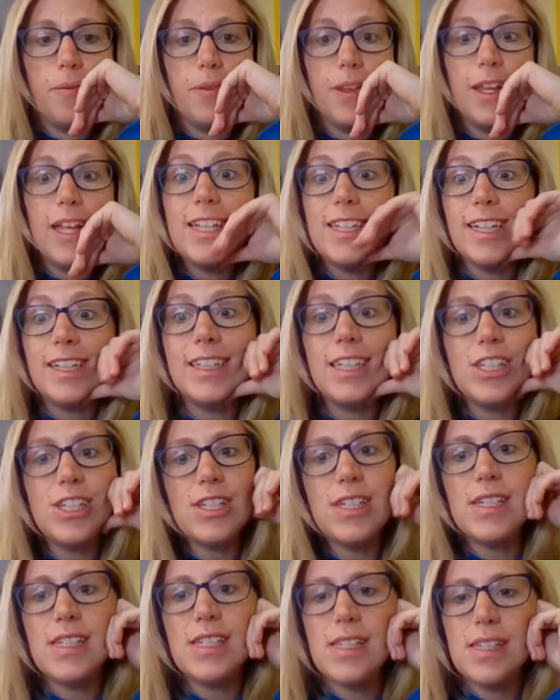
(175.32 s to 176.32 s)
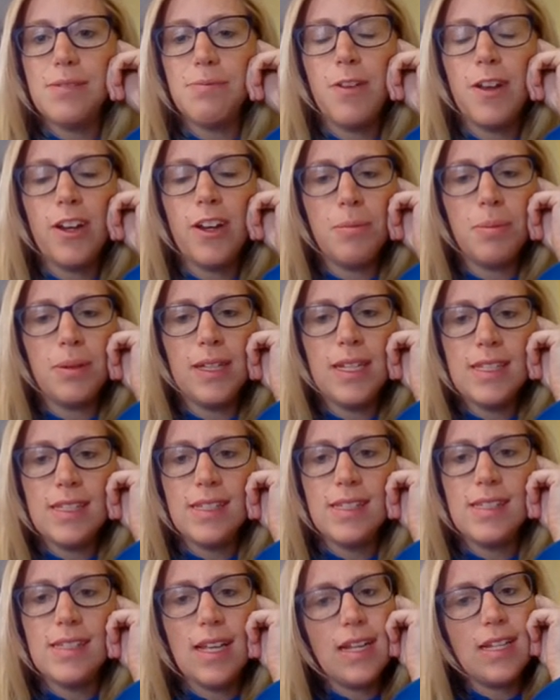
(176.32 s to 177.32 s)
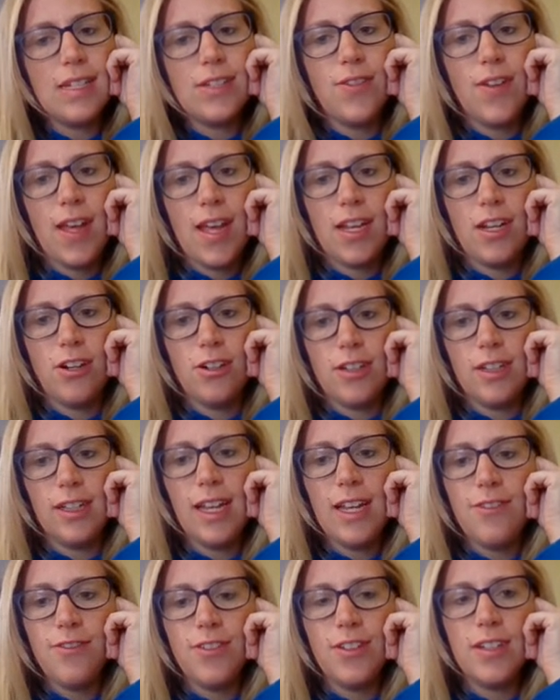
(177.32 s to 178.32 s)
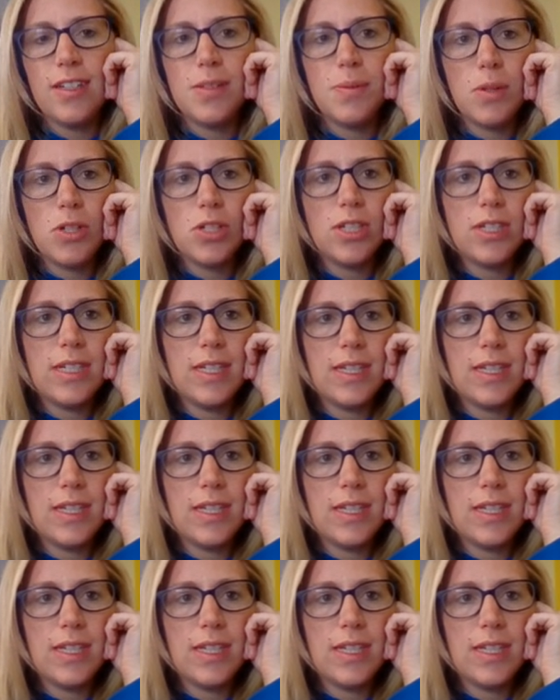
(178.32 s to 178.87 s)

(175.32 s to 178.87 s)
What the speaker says: Delicious, very pleasing, satisfying, or delightful, especially to the